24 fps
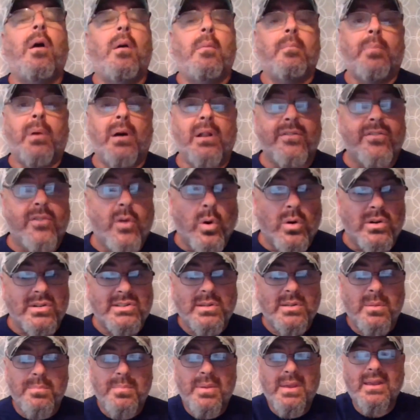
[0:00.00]
But of course,
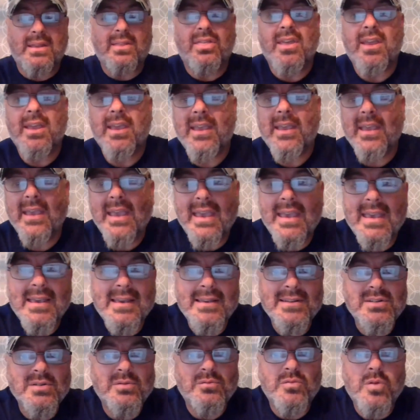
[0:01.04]
the big thing
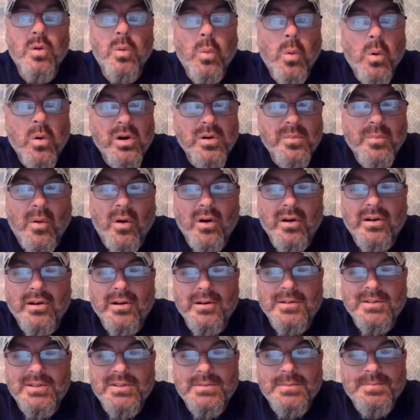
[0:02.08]
is reward
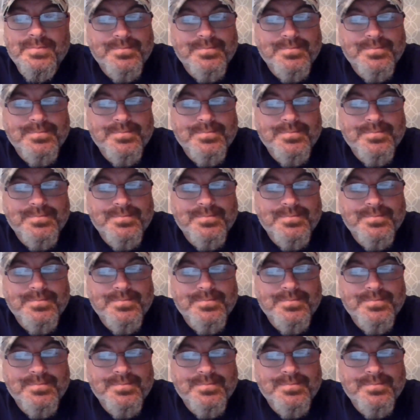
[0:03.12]
markers.